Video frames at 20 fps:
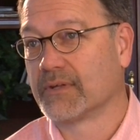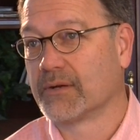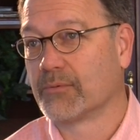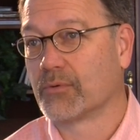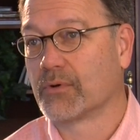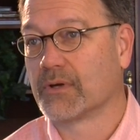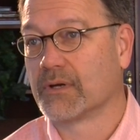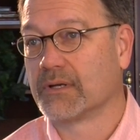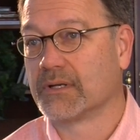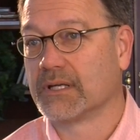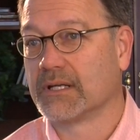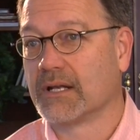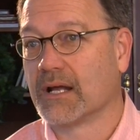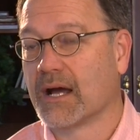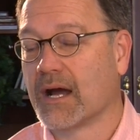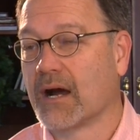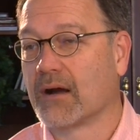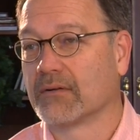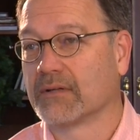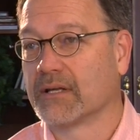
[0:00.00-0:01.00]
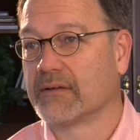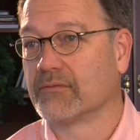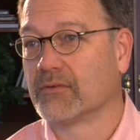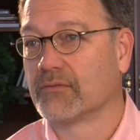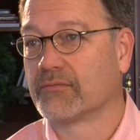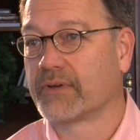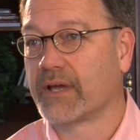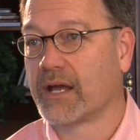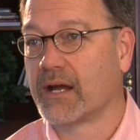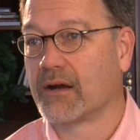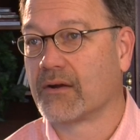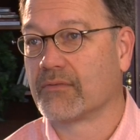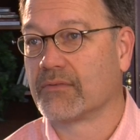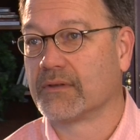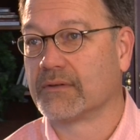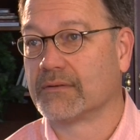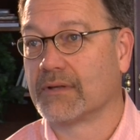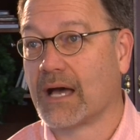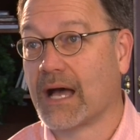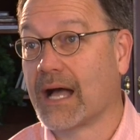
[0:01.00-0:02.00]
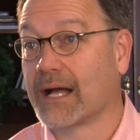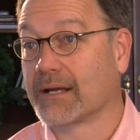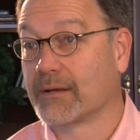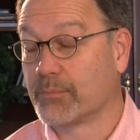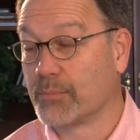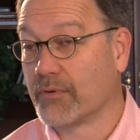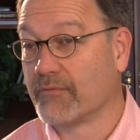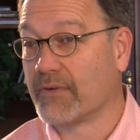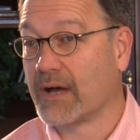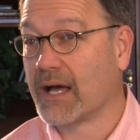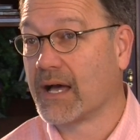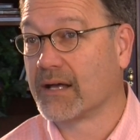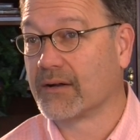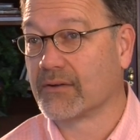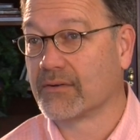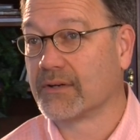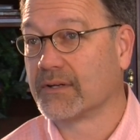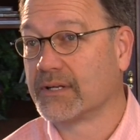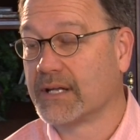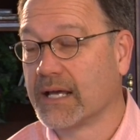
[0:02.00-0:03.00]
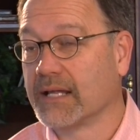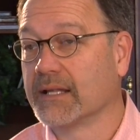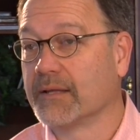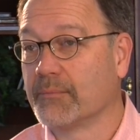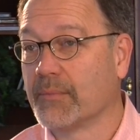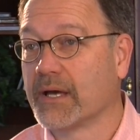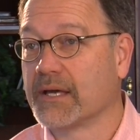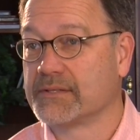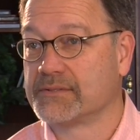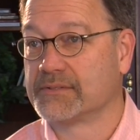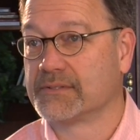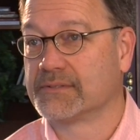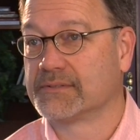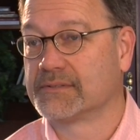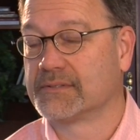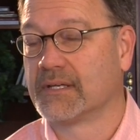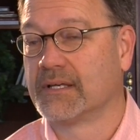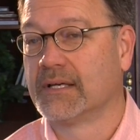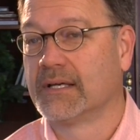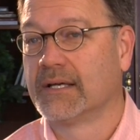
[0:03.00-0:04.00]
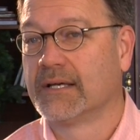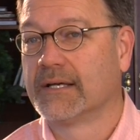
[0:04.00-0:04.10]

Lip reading: They were going to need a higher level of care than I could provide on a daily basis.